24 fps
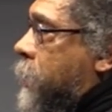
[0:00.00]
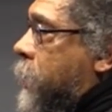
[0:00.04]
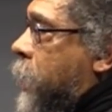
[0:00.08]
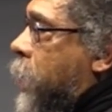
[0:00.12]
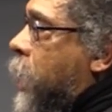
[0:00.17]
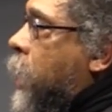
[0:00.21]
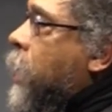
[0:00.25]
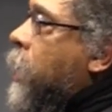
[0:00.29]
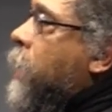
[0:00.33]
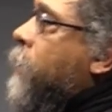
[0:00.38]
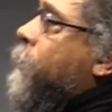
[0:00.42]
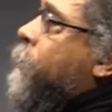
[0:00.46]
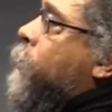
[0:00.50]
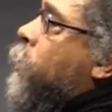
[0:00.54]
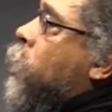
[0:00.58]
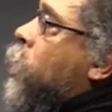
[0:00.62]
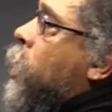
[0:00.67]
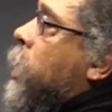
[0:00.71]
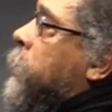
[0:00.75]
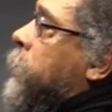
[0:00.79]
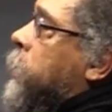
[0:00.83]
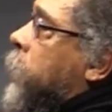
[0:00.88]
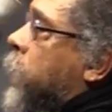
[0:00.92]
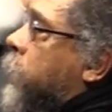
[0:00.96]

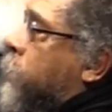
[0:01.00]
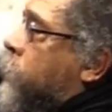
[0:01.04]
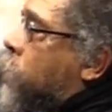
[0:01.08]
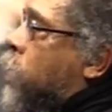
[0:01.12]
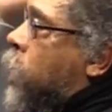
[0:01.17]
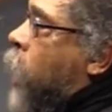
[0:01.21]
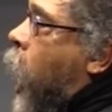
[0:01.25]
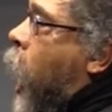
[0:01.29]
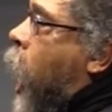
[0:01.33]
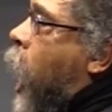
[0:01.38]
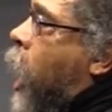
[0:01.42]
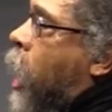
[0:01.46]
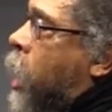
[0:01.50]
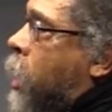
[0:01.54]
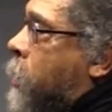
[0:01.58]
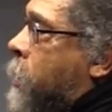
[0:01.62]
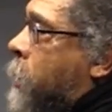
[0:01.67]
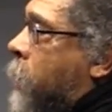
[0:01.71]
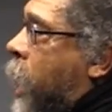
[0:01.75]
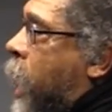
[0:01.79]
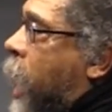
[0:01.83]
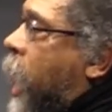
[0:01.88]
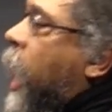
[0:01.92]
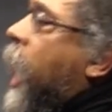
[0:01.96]
forms of
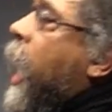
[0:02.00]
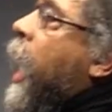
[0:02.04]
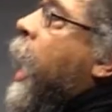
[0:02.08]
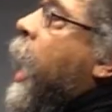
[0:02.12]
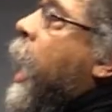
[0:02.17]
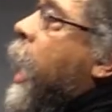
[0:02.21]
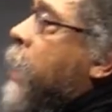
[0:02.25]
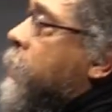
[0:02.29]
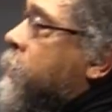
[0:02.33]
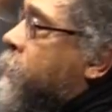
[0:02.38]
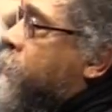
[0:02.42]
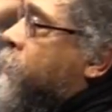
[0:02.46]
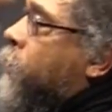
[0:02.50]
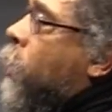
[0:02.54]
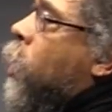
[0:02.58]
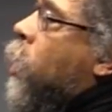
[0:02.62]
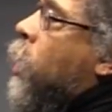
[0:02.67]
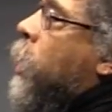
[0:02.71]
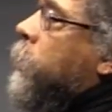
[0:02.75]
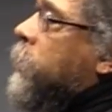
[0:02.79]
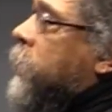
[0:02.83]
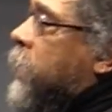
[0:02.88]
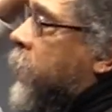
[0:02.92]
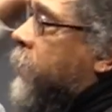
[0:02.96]
dogma, and
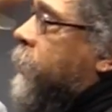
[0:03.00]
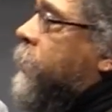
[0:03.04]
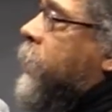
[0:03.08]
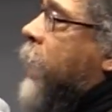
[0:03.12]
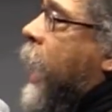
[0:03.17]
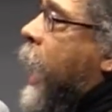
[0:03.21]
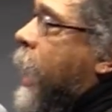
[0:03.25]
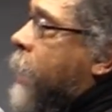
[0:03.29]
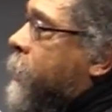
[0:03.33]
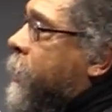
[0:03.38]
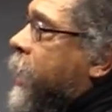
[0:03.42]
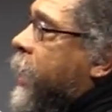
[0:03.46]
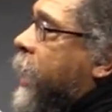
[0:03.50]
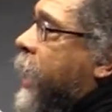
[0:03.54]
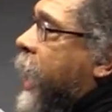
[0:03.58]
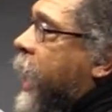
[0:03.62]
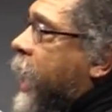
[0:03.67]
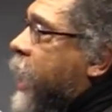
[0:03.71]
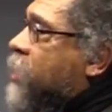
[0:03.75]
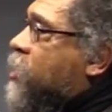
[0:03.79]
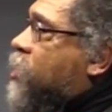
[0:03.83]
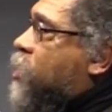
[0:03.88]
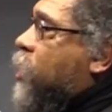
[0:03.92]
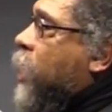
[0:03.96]
forms of
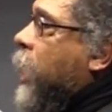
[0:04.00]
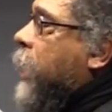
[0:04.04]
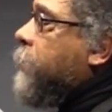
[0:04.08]
domination.